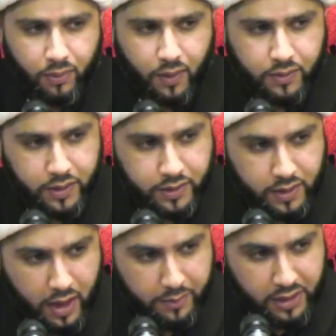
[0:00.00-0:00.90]

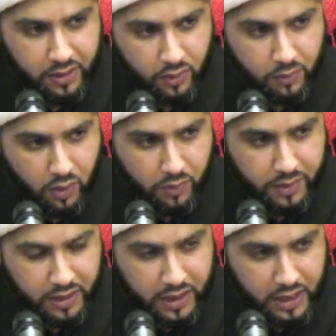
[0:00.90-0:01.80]
This Amir
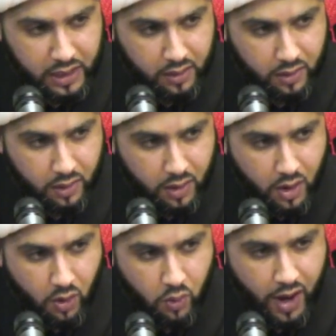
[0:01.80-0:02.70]
al-Mu'mineen,
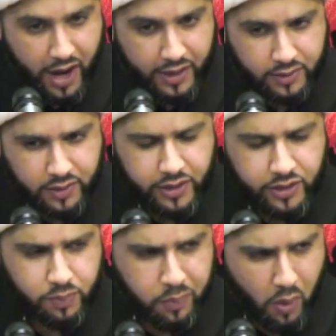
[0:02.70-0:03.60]
who had
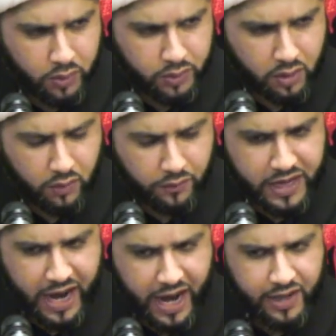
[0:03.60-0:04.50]
disposal of
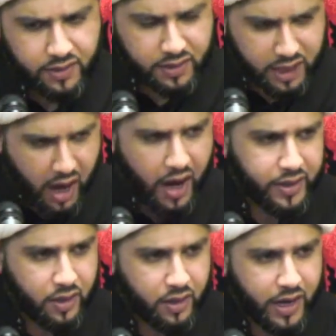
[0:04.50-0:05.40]
the
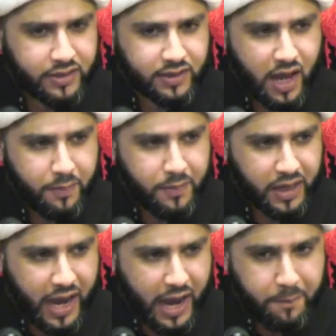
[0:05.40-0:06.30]
entire
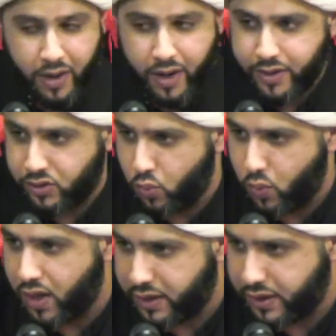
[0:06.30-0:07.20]
Islamic empire's
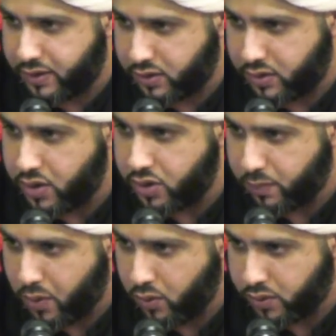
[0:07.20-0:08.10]
wealth at his
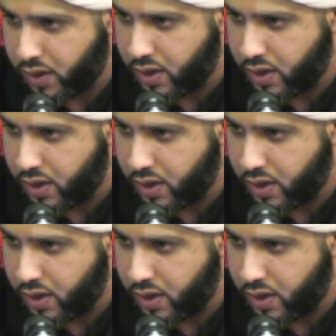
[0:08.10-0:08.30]
disposal,